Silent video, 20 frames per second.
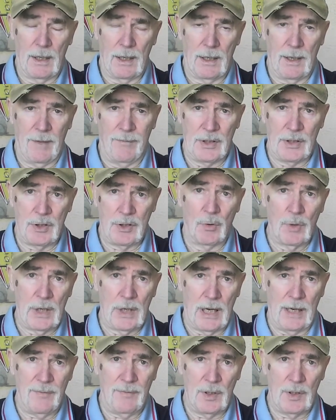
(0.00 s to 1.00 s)
if it's
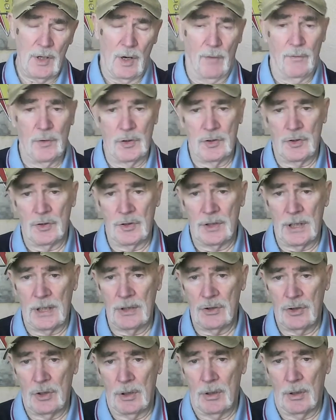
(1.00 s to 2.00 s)
okay for the officers, then
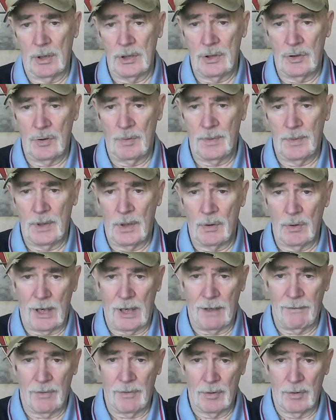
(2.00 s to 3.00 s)
surely it should be okay
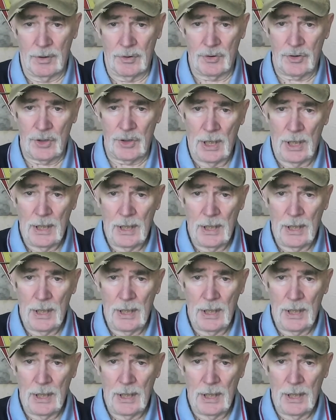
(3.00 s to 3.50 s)
for us.